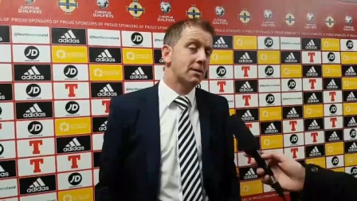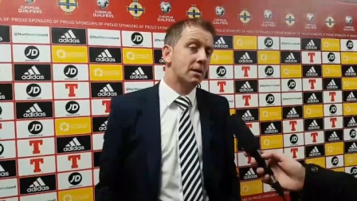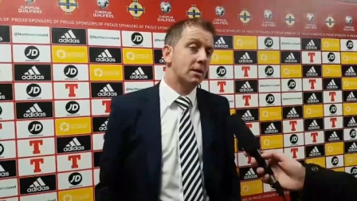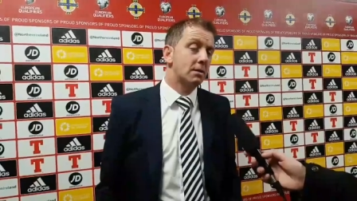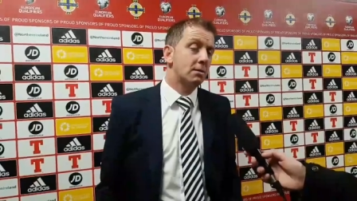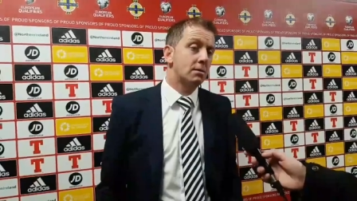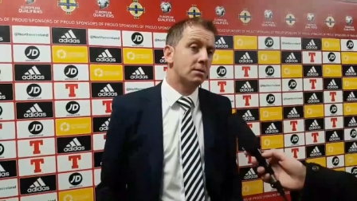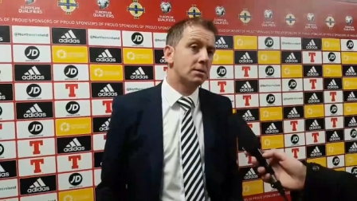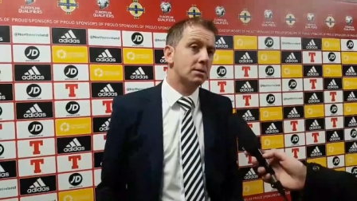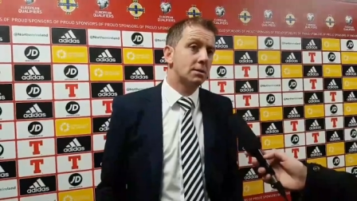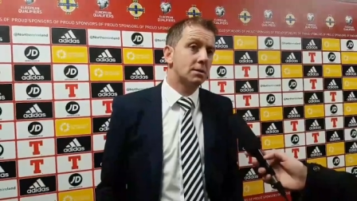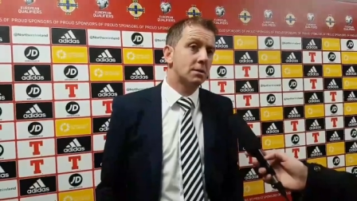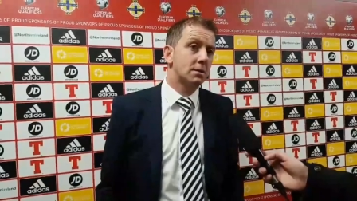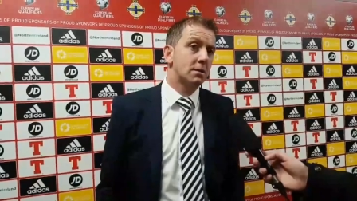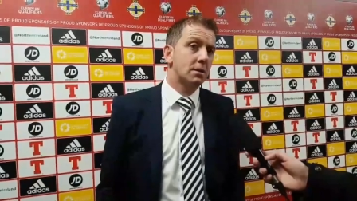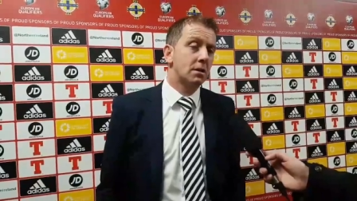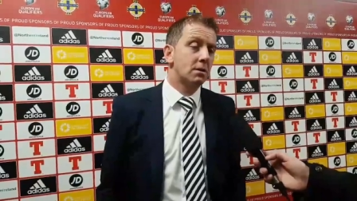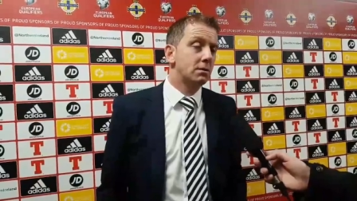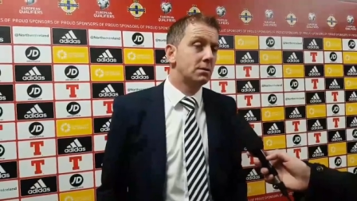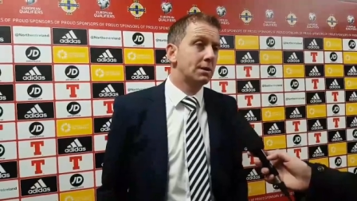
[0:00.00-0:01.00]
I thought he was
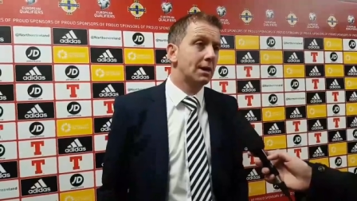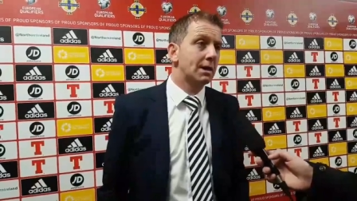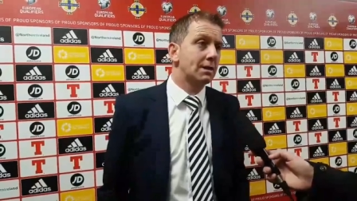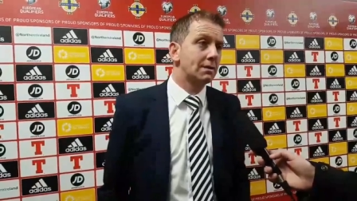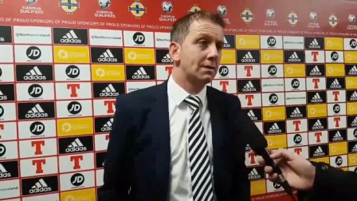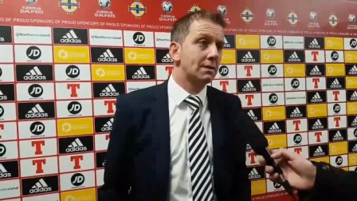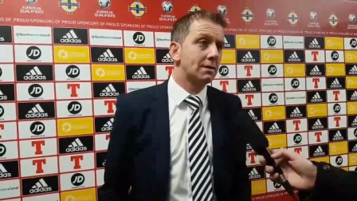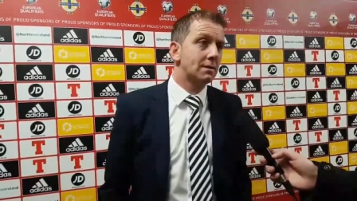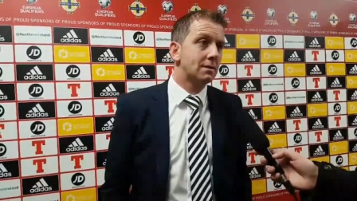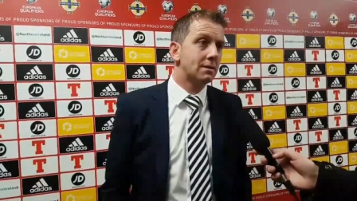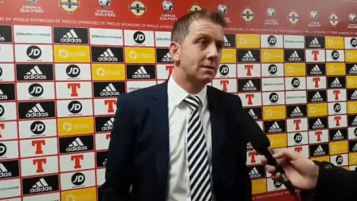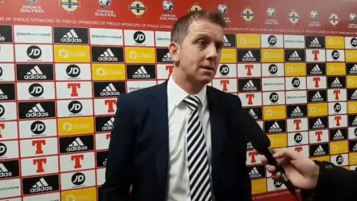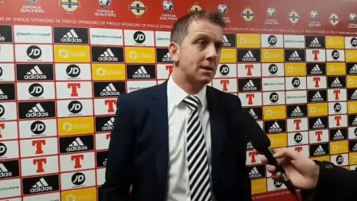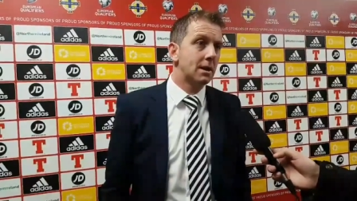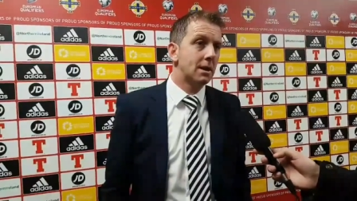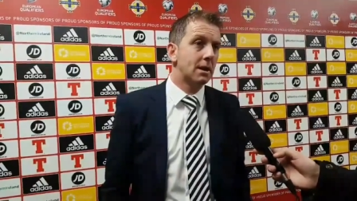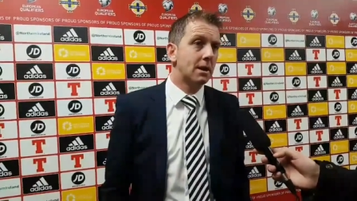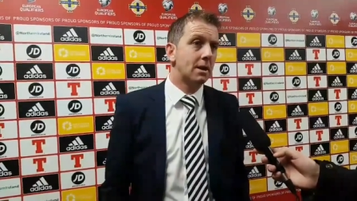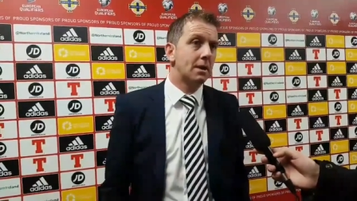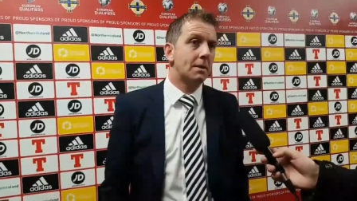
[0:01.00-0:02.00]
I thought he was excellent.
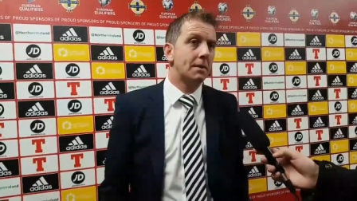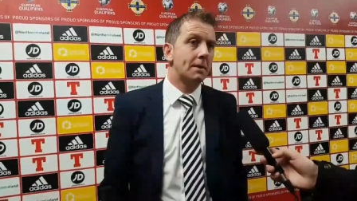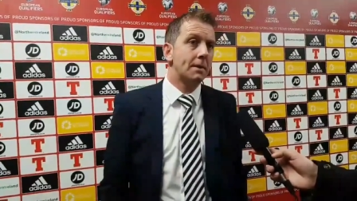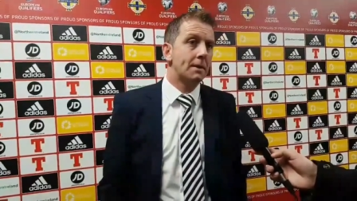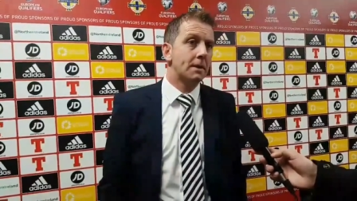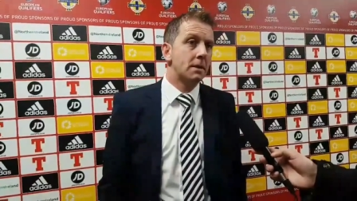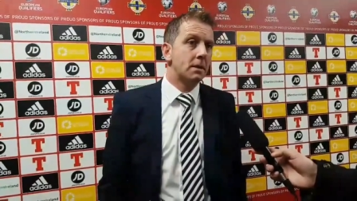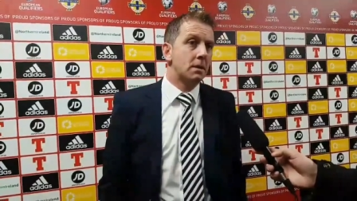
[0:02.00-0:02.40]
Uh,